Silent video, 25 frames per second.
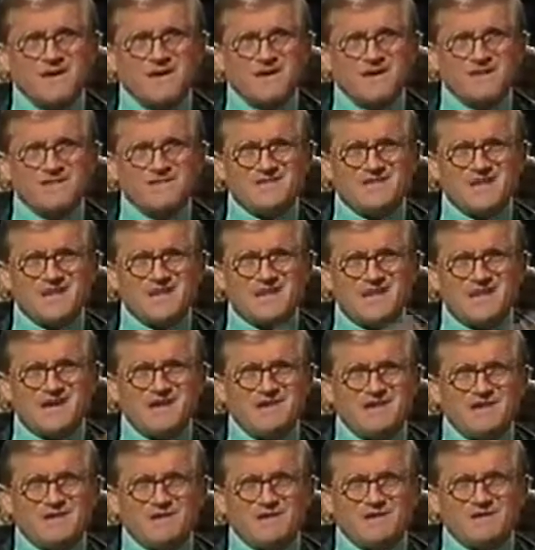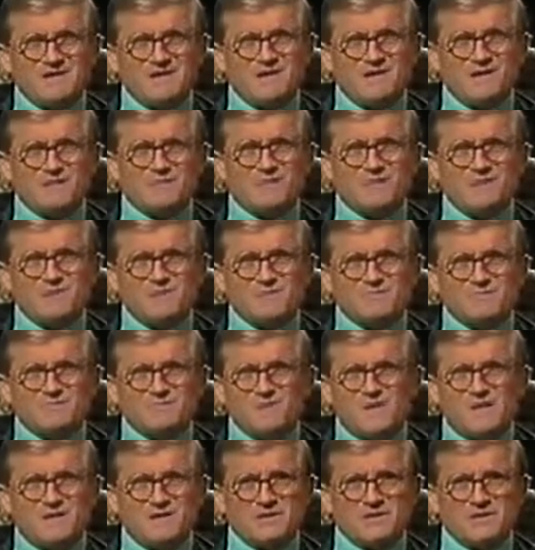And then one
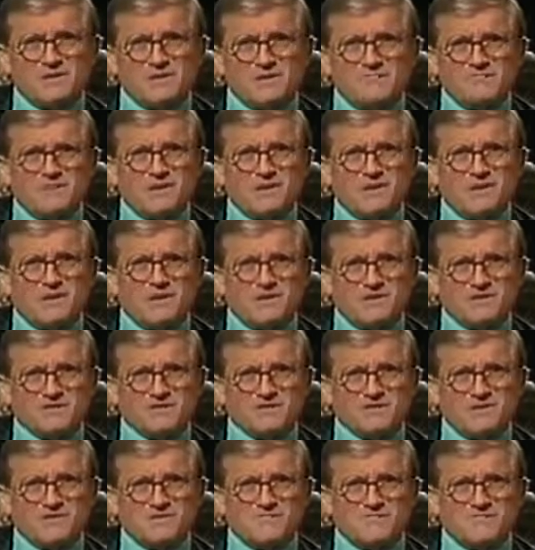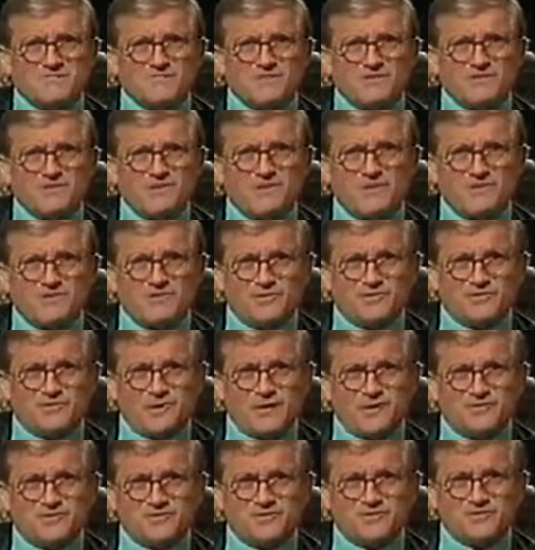month, I realised I'd forgotten
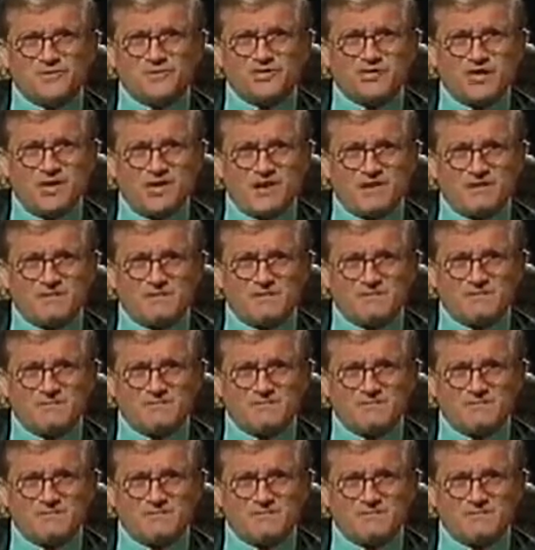about the cheque,